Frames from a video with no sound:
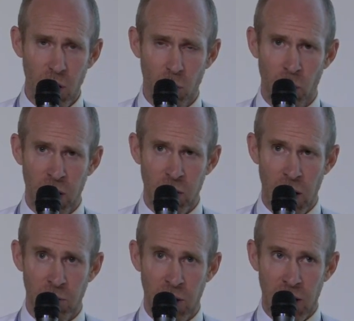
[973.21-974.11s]
where you
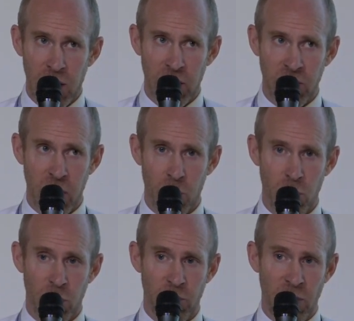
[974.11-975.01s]
have, let's say, a more
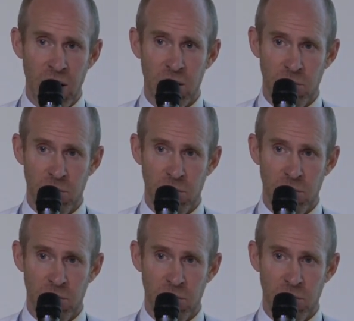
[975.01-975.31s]
refined